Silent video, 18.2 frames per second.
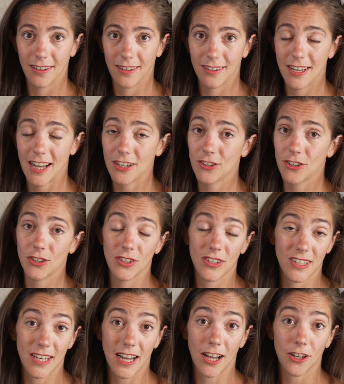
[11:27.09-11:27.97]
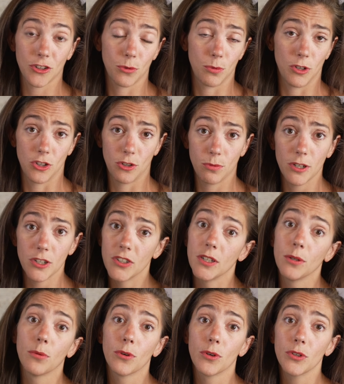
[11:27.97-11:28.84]
doesn't start with 3
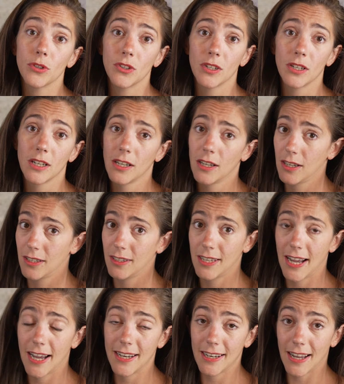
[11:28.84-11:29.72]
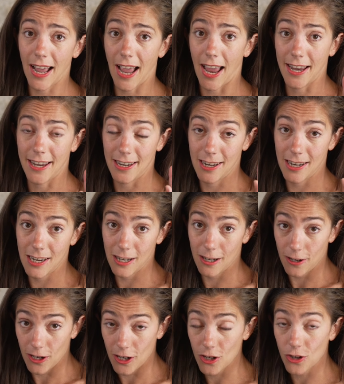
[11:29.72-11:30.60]
zeros, then I
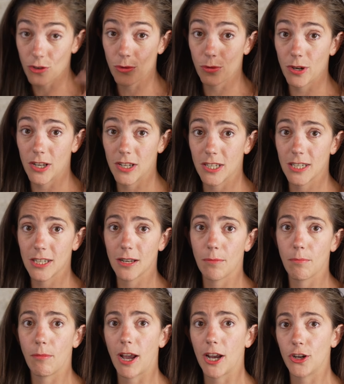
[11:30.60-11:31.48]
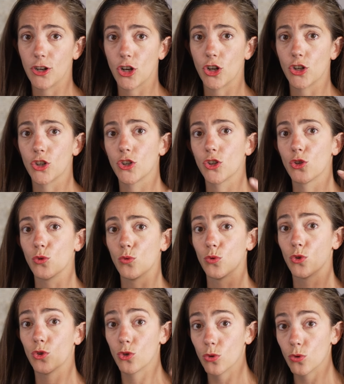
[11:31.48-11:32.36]
increase my nonce
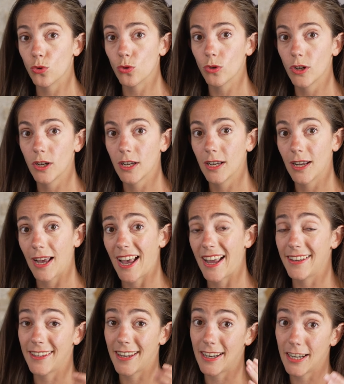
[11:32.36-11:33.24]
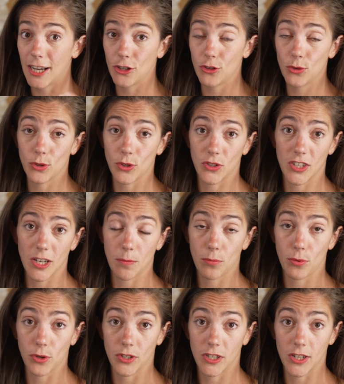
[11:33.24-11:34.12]
to 2, and then I do the
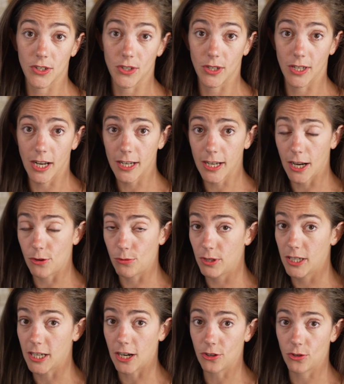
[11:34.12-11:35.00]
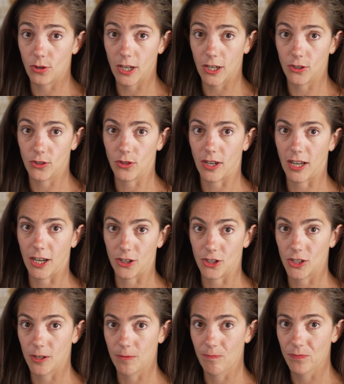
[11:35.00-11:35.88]
same process again, I recalculate the
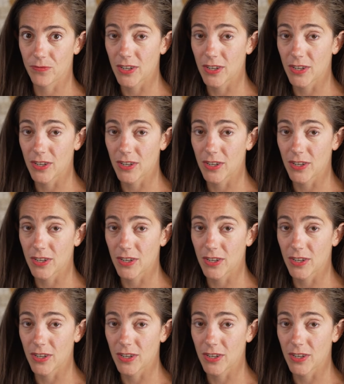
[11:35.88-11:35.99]
hash.